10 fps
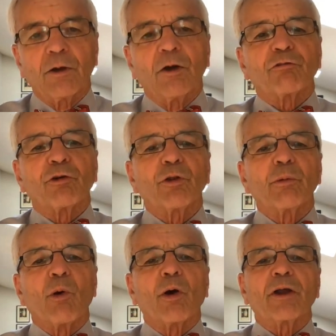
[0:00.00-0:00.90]

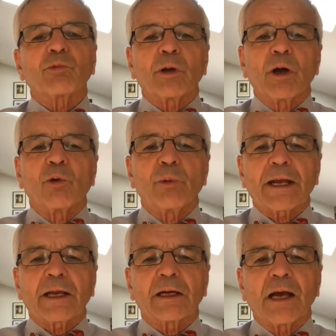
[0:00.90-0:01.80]
Furthermore, as we all
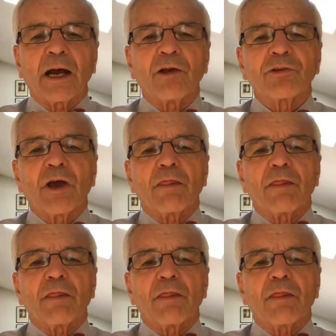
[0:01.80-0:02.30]
recognize,